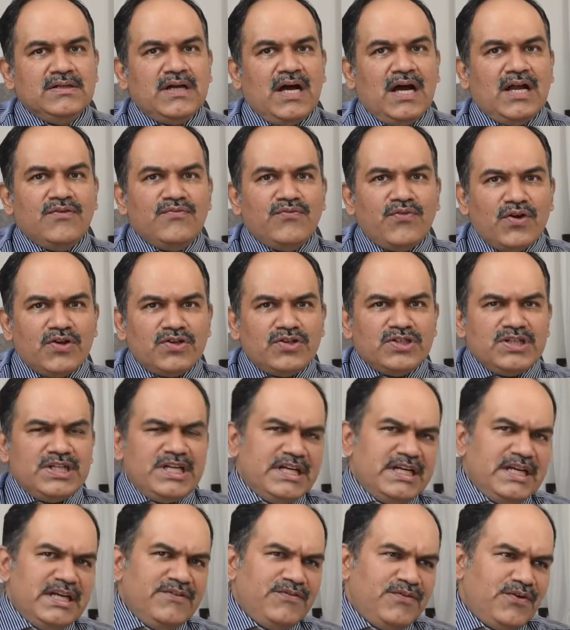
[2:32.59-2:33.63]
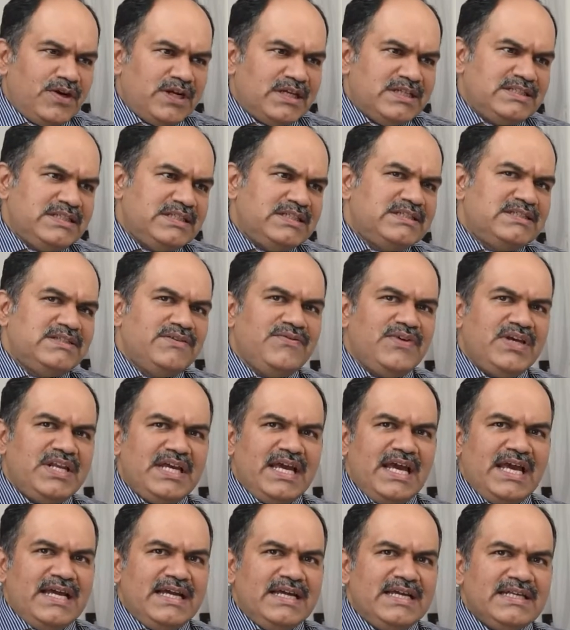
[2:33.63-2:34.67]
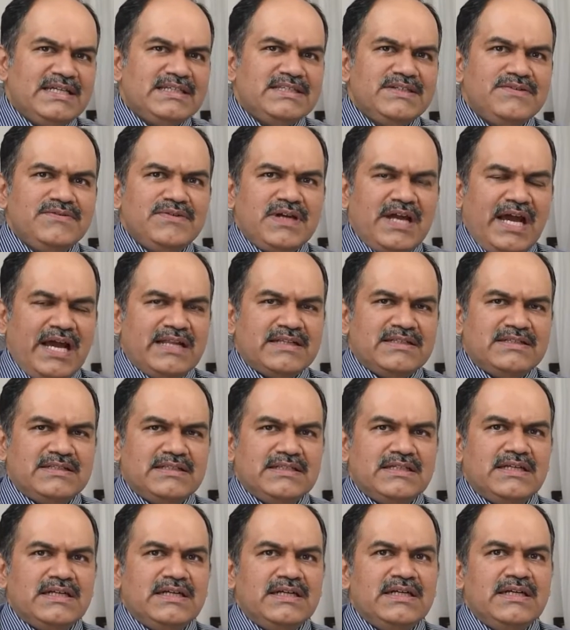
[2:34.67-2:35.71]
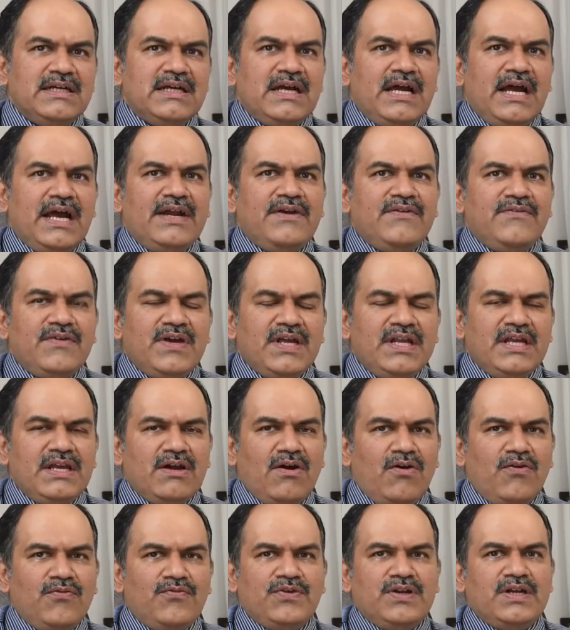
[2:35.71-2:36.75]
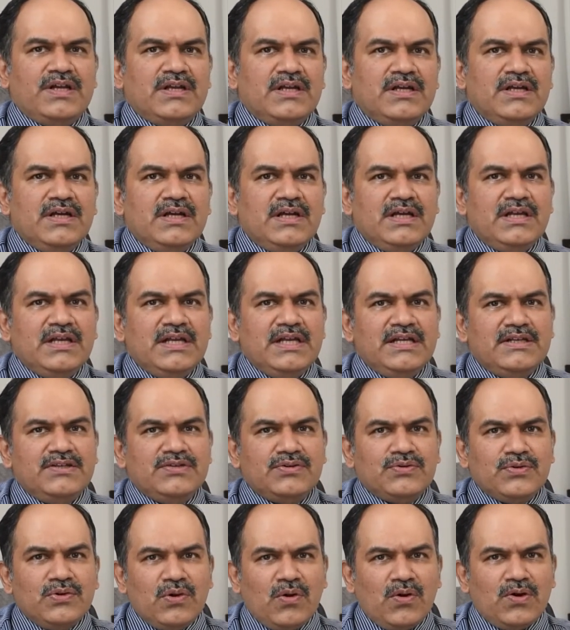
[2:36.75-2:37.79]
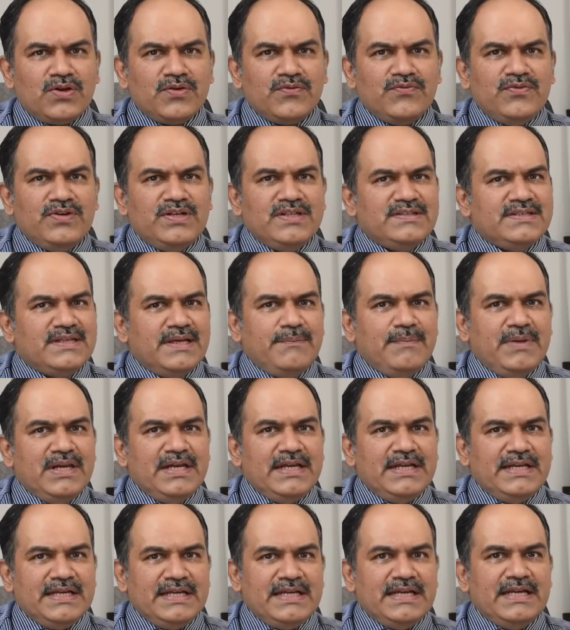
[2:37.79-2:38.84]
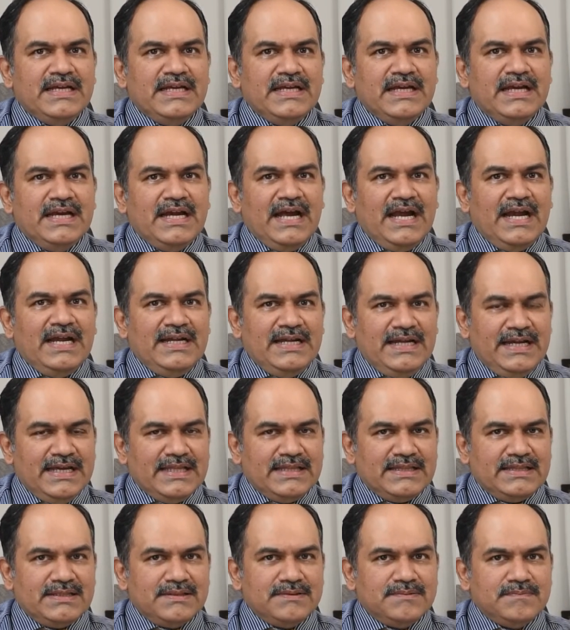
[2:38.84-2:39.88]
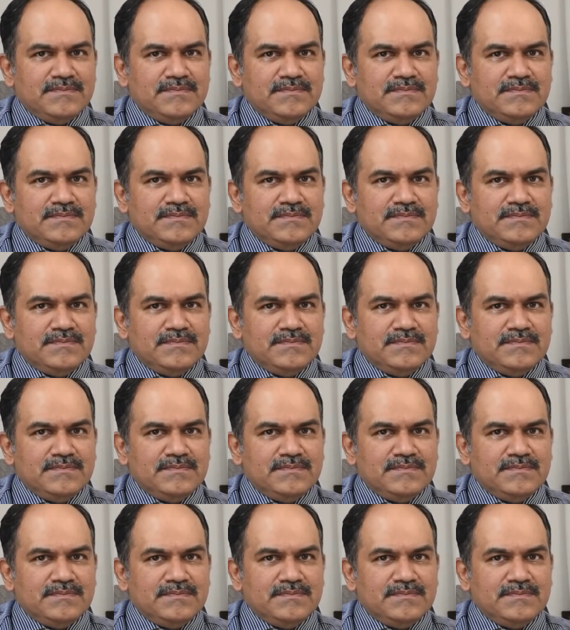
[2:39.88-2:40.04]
Unfortunately for us, it's a very aggressive cancer and very often leads to a lot of disability and death.